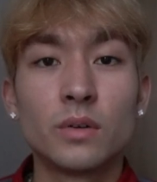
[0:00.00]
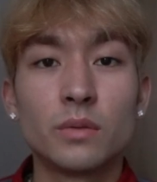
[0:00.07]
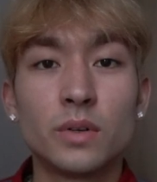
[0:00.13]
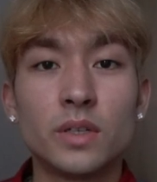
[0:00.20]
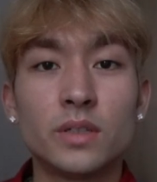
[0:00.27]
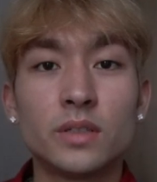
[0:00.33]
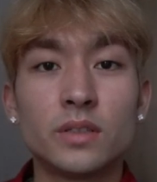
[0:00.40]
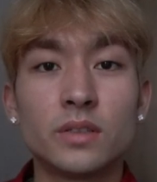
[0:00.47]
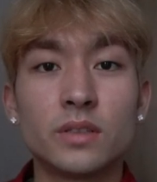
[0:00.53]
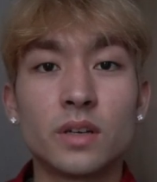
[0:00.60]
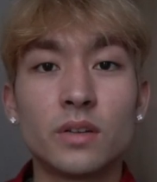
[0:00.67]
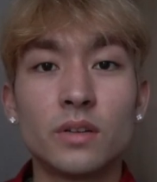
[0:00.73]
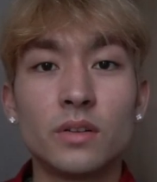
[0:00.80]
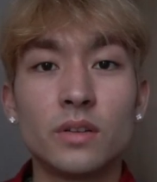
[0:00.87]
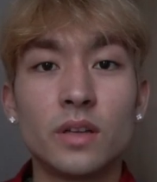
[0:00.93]
reasons
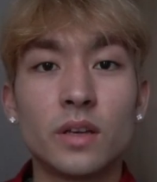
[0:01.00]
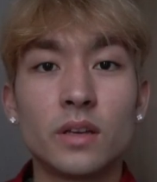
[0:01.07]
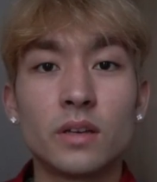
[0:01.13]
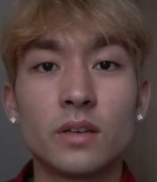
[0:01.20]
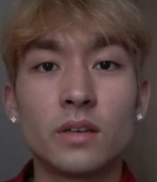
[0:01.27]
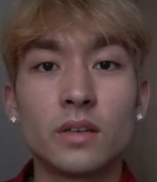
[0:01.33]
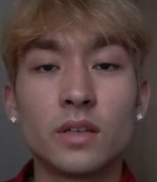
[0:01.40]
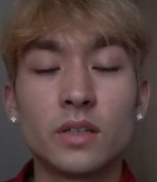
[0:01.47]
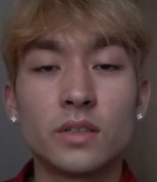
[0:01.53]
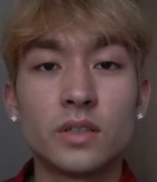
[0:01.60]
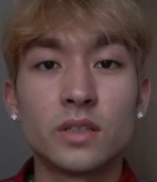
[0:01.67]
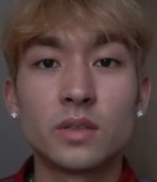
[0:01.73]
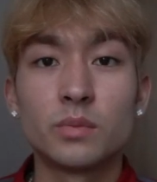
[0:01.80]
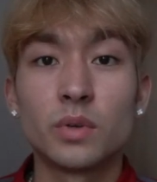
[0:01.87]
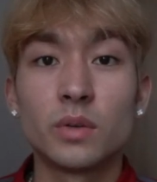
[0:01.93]
other than it
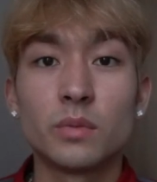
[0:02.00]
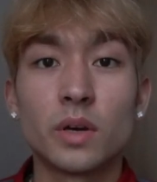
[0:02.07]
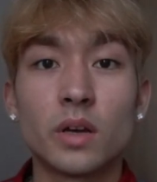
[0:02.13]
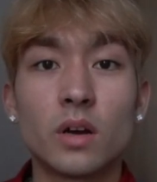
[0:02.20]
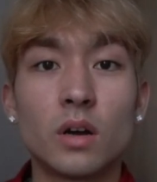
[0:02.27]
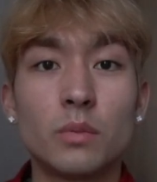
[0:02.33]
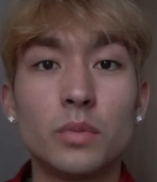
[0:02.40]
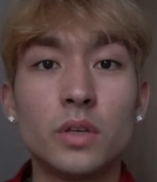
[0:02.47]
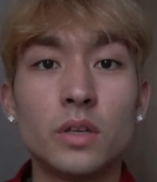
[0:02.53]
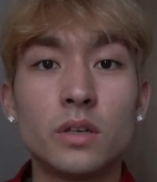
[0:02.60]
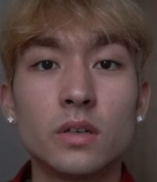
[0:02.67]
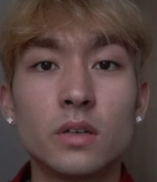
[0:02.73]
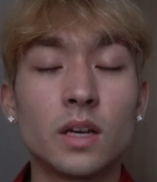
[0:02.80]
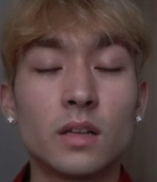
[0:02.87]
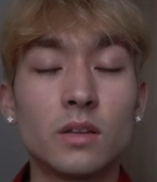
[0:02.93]
just being my hobby.
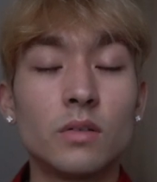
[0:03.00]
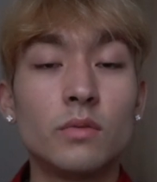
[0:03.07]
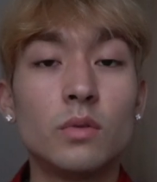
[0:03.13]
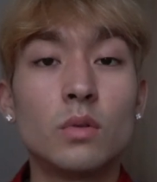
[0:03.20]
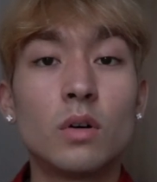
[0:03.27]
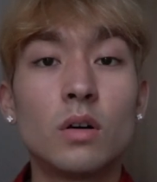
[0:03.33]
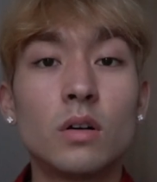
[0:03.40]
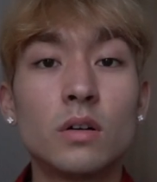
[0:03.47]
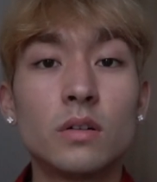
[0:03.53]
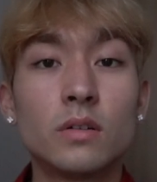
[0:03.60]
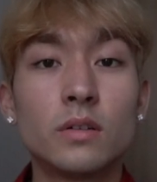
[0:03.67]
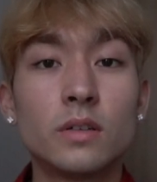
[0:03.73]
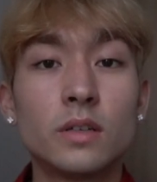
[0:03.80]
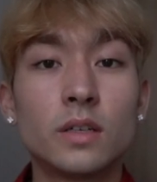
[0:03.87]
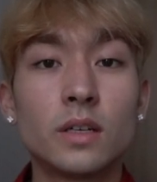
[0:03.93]
I love you all,
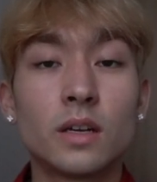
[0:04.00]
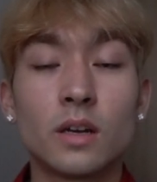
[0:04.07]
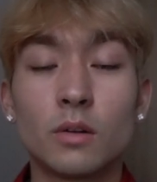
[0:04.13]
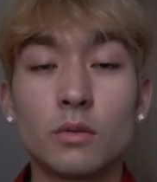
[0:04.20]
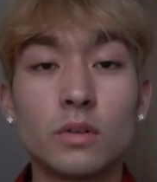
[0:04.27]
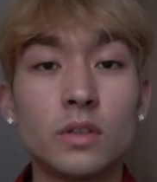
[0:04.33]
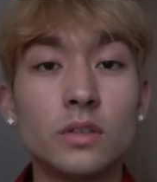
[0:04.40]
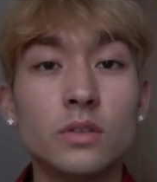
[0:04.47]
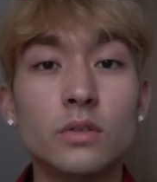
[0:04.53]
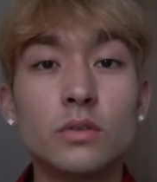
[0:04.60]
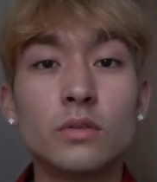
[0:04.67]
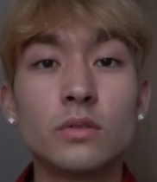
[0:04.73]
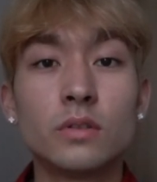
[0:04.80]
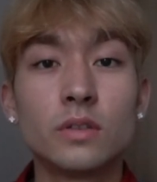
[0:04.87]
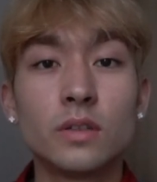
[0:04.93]
I really
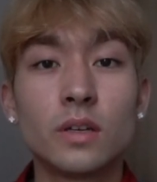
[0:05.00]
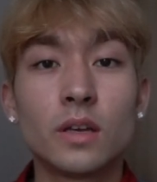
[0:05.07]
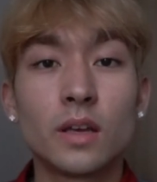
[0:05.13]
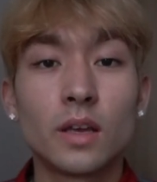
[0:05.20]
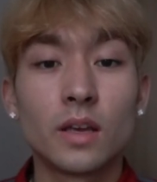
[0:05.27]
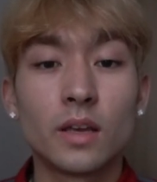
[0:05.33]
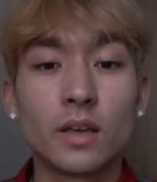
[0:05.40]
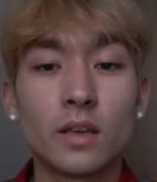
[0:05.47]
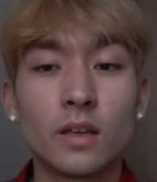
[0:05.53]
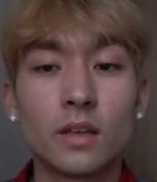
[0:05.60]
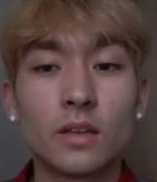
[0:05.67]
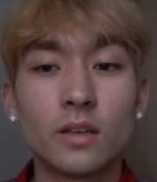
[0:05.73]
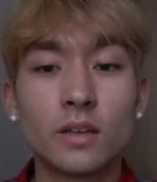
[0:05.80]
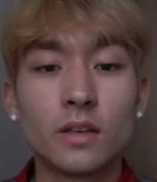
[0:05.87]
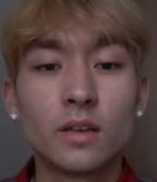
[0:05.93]
do,
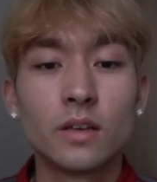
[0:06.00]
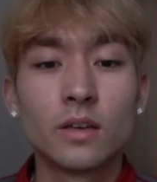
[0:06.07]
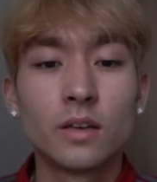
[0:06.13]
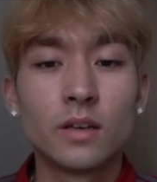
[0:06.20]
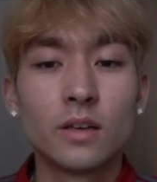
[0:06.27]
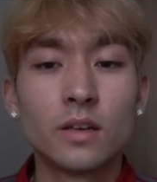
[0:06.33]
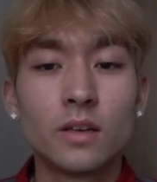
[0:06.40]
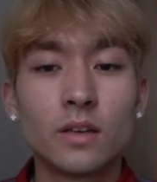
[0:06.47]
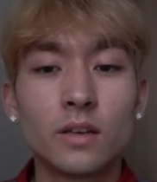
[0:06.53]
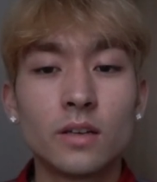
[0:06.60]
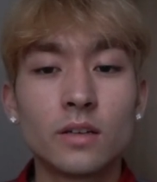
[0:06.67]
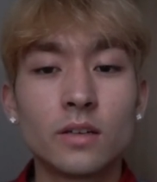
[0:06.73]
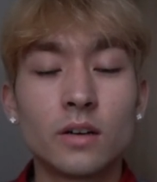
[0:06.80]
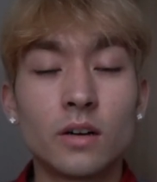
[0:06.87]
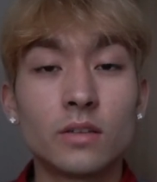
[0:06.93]
and
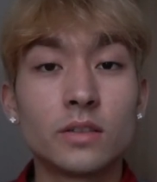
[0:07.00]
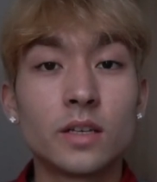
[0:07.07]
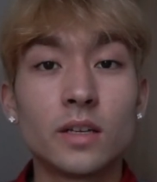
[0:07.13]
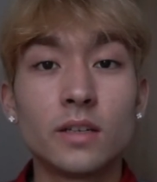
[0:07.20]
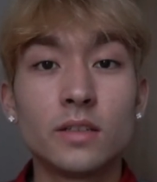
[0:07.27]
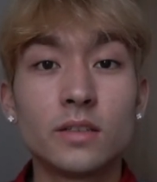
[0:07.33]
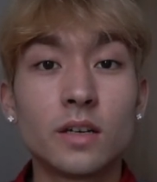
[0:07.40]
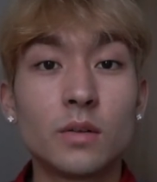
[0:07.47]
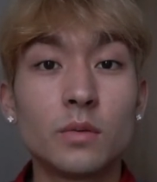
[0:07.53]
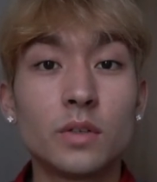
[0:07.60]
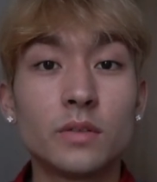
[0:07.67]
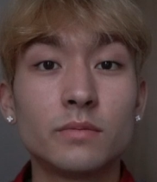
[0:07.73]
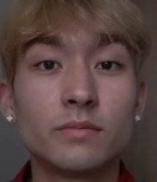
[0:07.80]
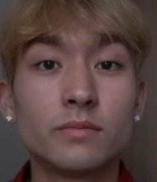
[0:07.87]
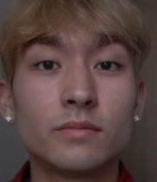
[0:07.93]
content is
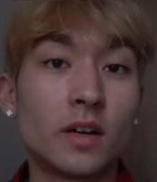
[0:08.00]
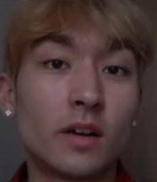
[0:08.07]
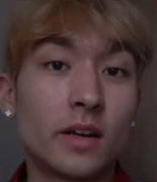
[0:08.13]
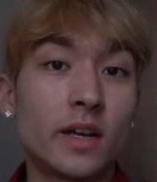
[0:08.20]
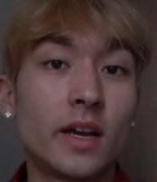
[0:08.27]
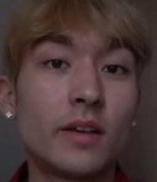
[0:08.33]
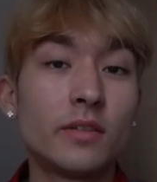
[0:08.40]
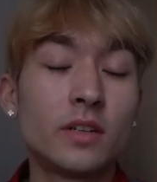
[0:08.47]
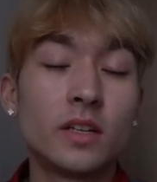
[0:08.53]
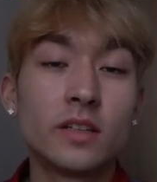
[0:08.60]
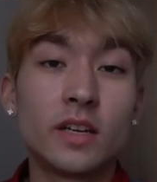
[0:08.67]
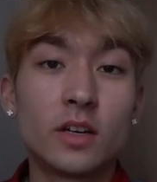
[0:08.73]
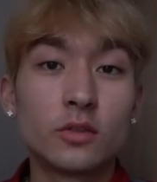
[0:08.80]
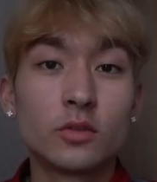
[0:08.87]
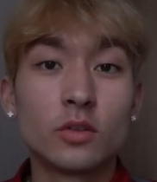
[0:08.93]
coming. Alright, I haven't
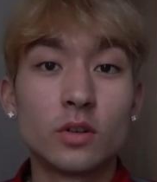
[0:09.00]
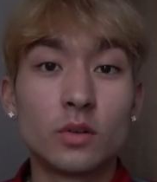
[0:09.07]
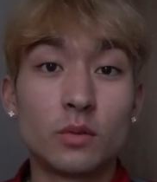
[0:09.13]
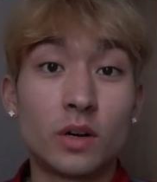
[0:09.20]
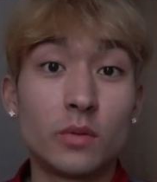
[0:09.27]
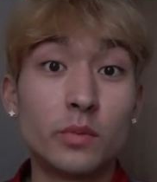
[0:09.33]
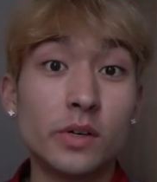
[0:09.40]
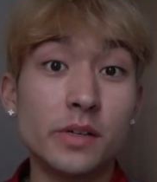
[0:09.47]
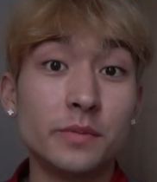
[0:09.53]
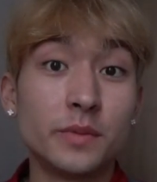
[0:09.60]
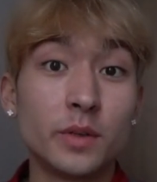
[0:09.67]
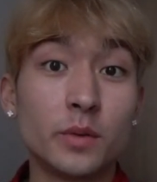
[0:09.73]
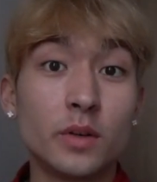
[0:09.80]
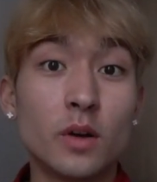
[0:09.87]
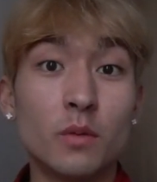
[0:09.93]
done the outro in a while, but
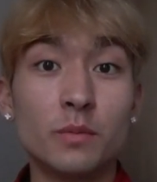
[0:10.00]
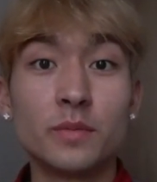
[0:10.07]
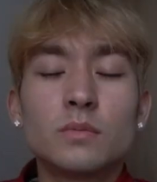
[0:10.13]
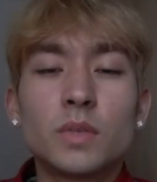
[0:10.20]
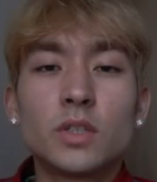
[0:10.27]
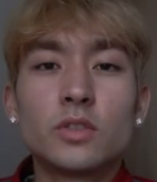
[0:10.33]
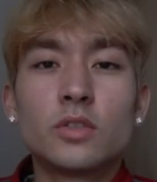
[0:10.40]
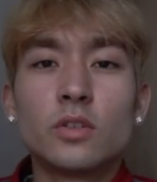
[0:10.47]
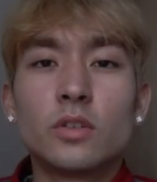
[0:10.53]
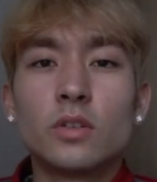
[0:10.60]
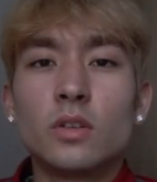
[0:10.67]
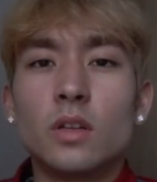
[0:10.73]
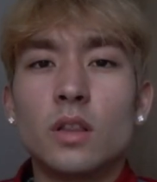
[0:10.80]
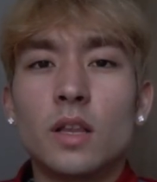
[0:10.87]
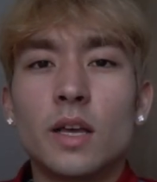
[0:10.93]
here we go. Make sure
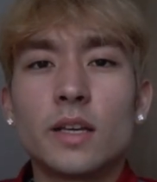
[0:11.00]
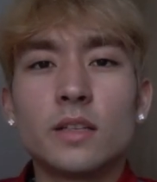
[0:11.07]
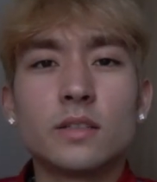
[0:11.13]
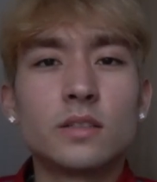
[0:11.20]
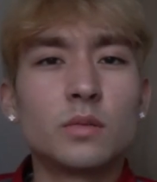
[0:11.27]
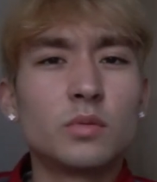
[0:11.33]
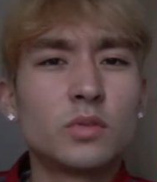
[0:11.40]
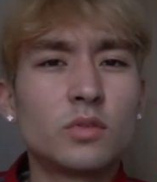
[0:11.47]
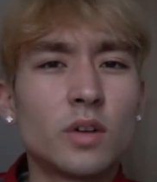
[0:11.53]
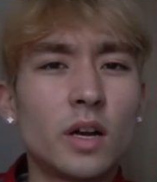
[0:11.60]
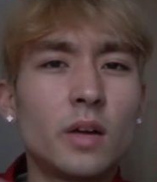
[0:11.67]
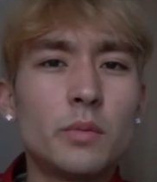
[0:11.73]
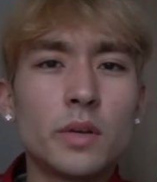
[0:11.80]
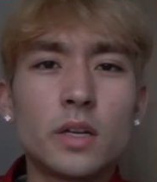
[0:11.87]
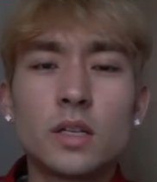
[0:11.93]
to like and
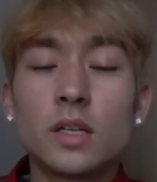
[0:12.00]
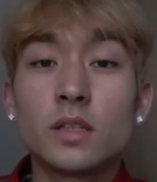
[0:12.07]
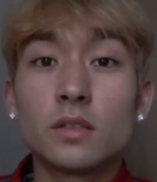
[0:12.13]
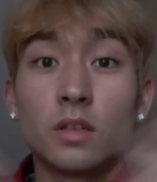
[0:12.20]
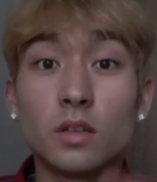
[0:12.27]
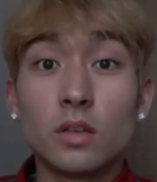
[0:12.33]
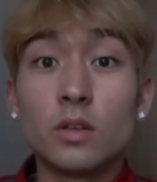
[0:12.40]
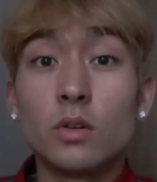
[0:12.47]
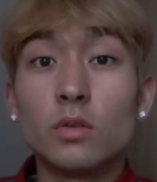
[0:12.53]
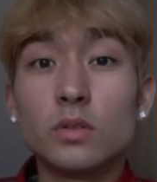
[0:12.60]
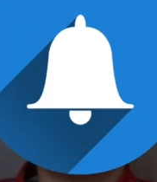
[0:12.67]
subscribe and click the little